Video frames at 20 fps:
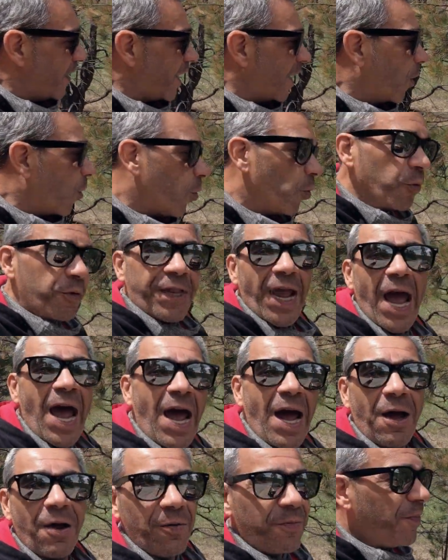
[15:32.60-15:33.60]
the old
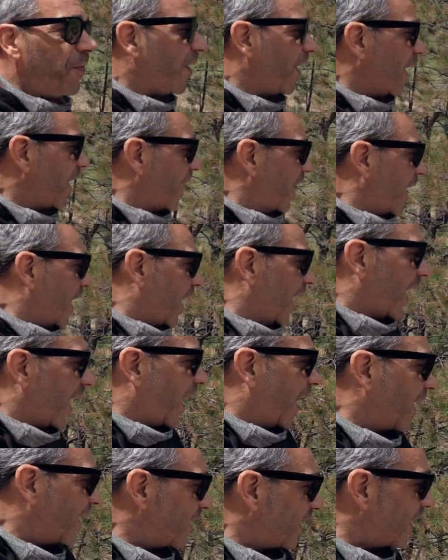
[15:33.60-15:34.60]
town,
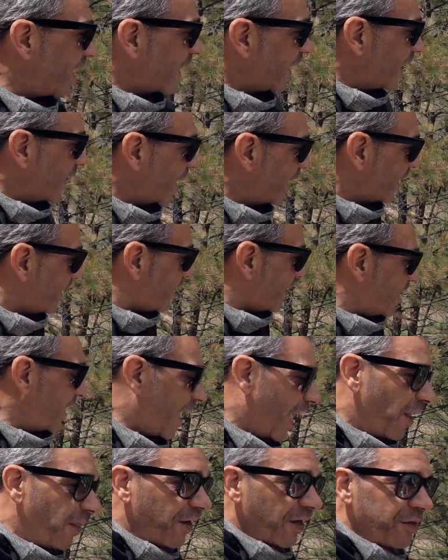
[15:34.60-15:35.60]
and
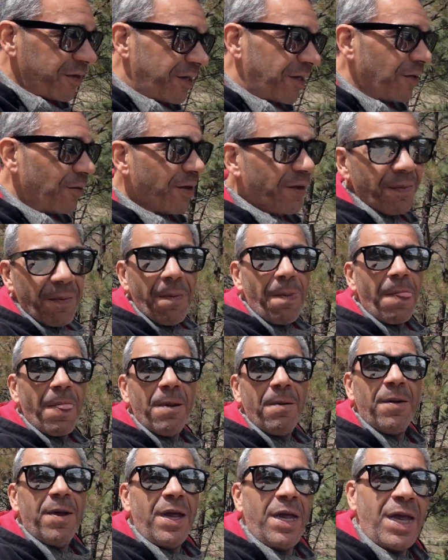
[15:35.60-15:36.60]
see how they're doing.
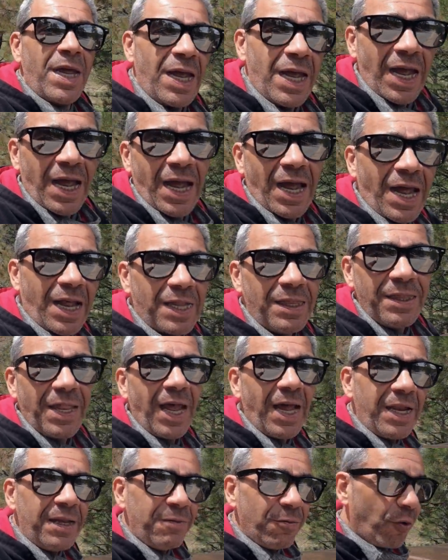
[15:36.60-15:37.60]

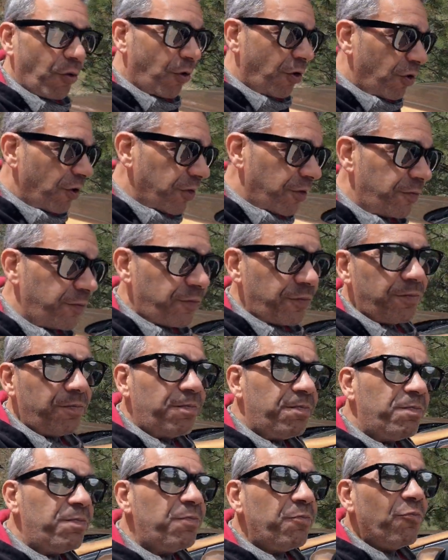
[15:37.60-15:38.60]
And then we'll
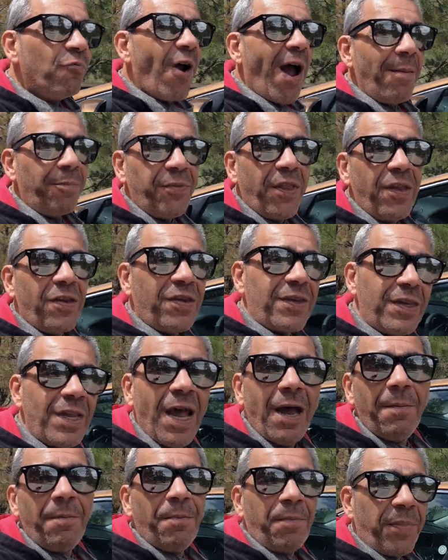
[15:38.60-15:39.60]
wrap
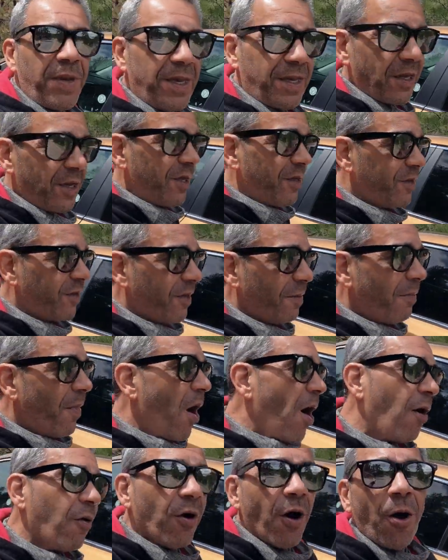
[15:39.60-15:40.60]
this up because
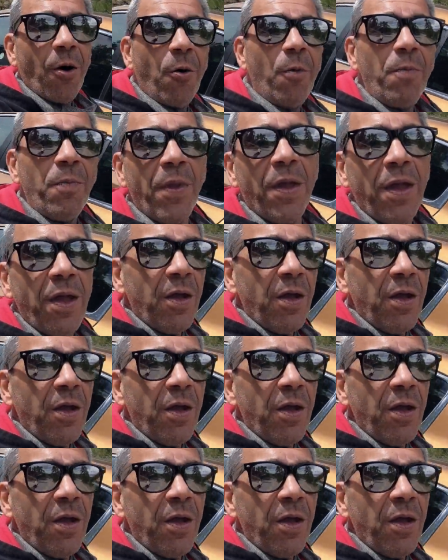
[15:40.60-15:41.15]
tomorrow